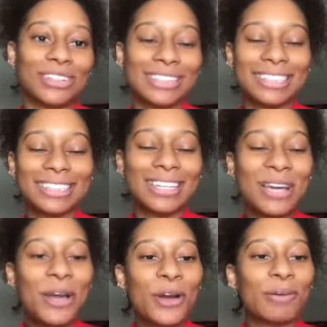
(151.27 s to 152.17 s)
Just
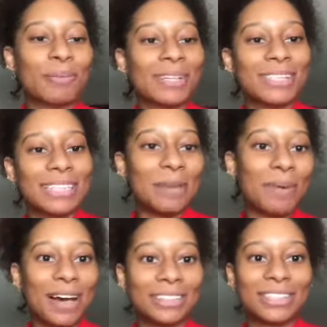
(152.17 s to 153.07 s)
remember to stay
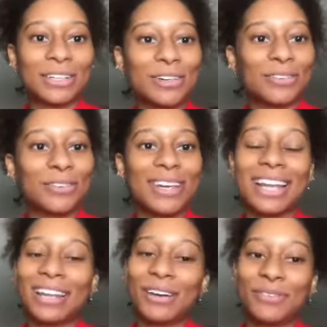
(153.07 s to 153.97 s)
positive,
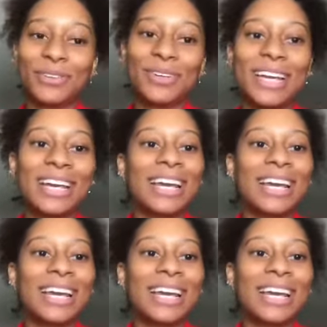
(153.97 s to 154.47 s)
and I love you.